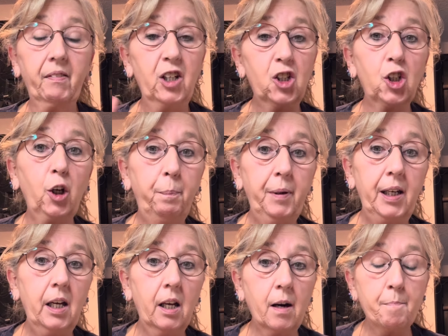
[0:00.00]
They should be
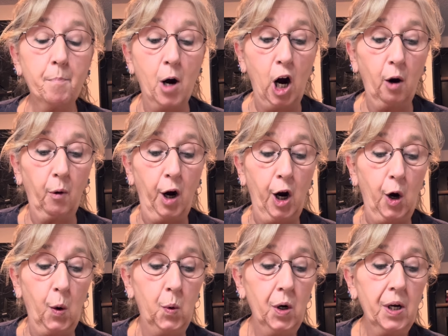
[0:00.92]
here
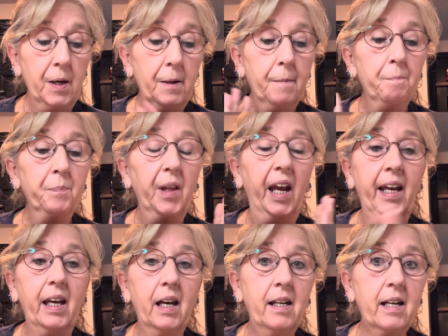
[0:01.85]
tomorrow.
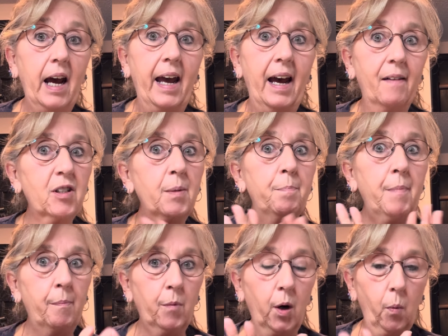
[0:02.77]
And I have some
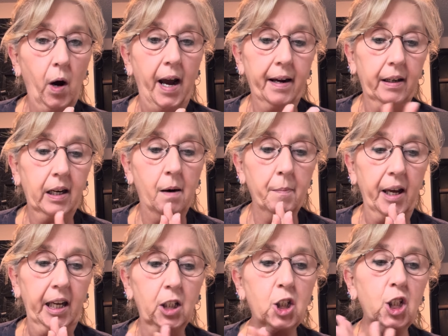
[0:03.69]
memory wire
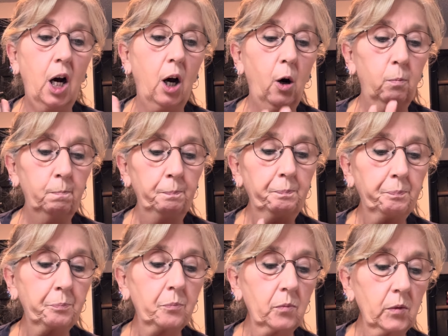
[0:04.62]
coming. So
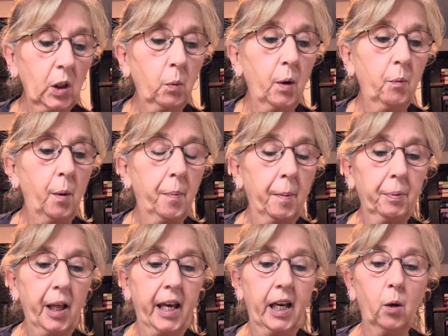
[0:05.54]
we will be
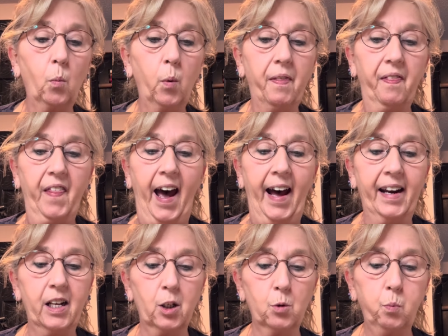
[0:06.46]
playing with
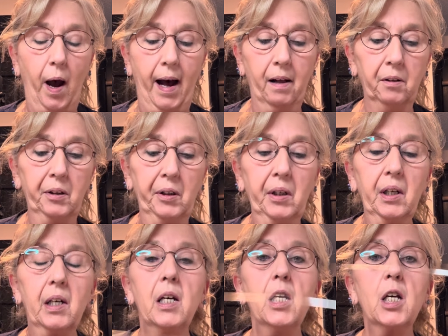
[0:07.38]
that as well.
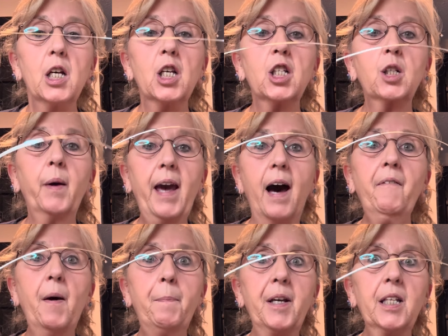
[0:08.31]
So we have
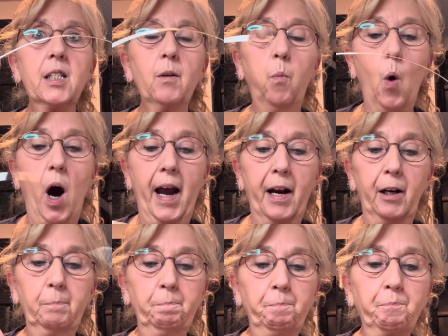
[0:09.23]
our piece of
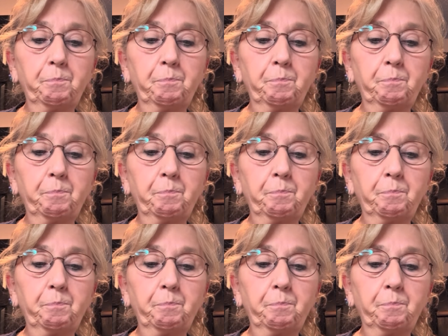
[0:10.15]
wire.